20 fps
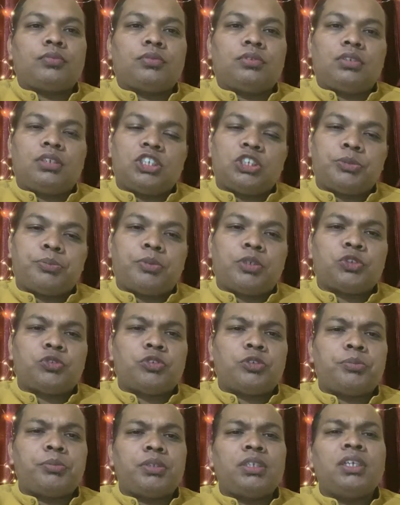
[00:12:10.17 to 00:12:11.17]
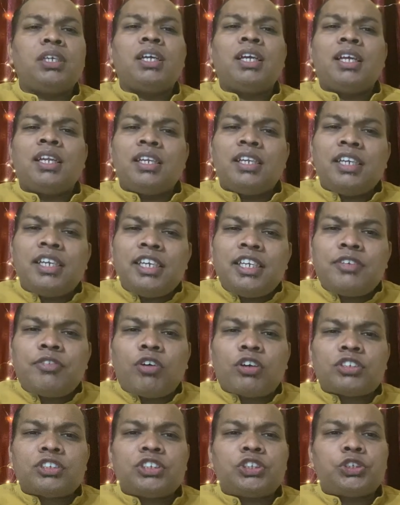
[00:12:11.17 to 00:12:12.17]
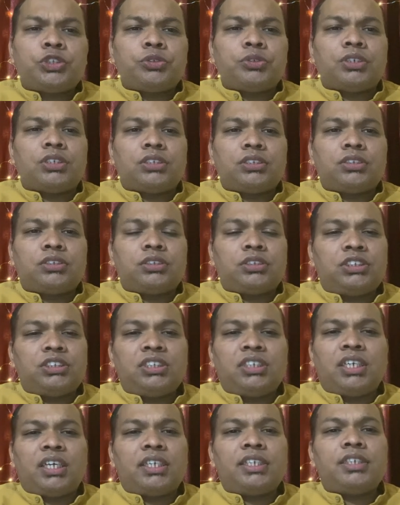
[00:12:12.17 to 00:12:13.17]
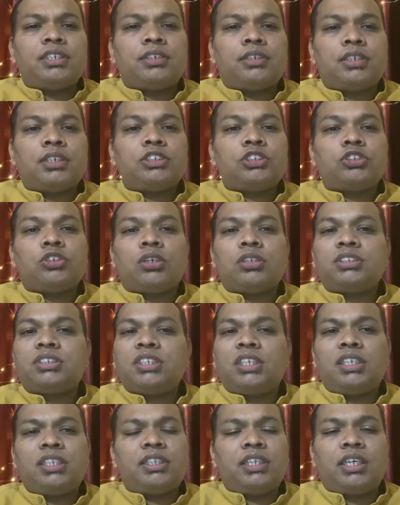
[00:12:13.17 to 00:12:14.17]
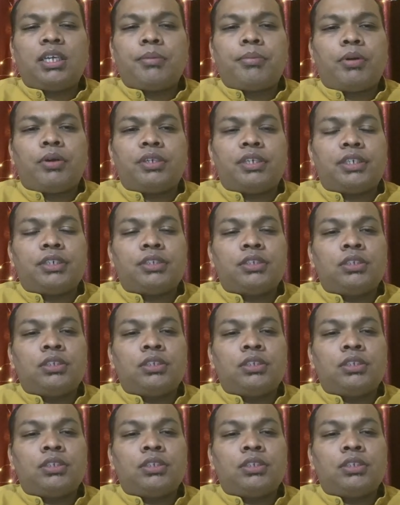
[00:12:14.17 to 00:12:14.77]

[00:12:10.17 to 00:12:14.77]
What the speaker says: The response would be, Lily wasn't sure, so she hadn't heard John say anything about it.